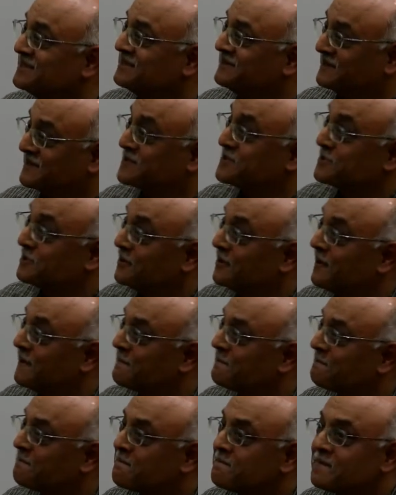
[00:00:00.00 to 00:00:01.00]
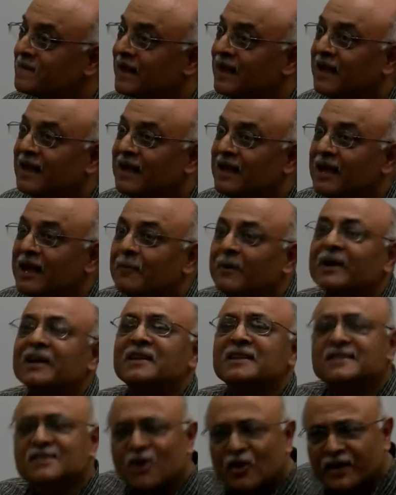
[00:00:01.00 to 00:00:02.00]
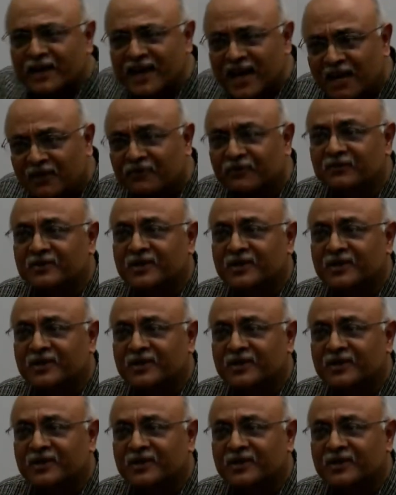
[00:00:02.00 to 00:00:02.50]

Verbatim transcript: for sure. But it is not enough